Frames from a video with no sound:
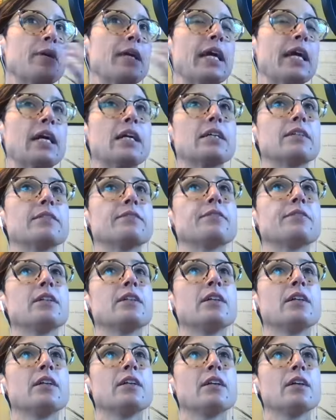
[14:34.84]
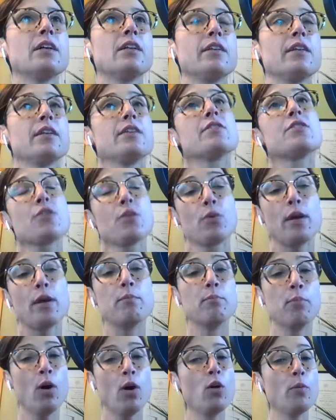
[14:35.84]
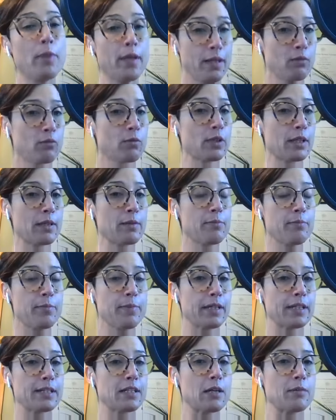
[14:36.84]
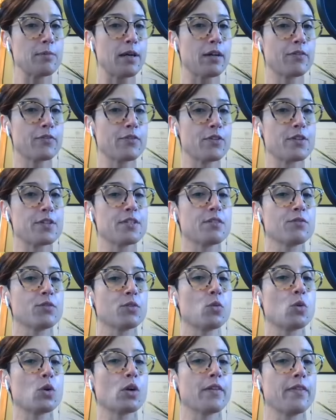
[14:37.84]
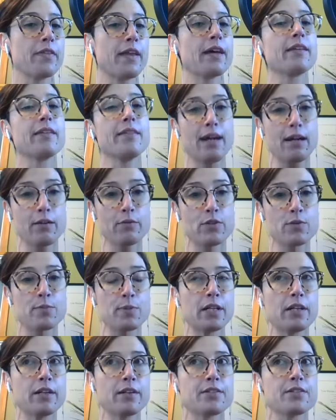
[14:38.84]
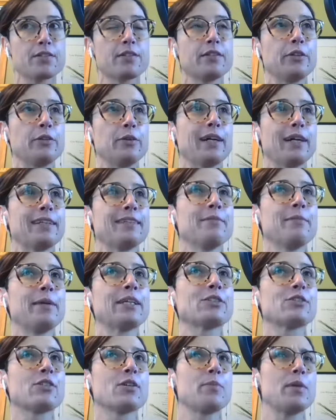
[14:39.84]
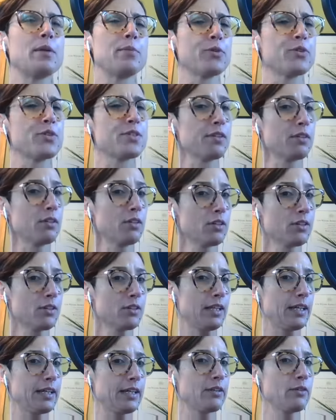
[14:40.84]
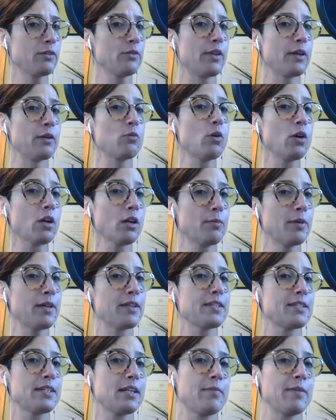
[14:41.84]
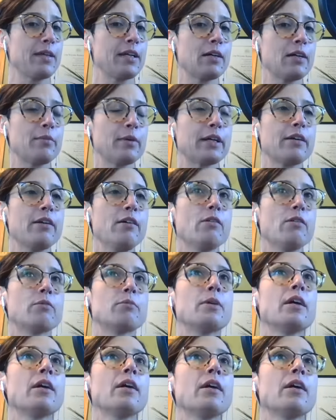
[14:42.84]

have so embalming really picked up after yes, the civil yeah. war and that that was because you had to make sure people still looked like who they were by the time they got back home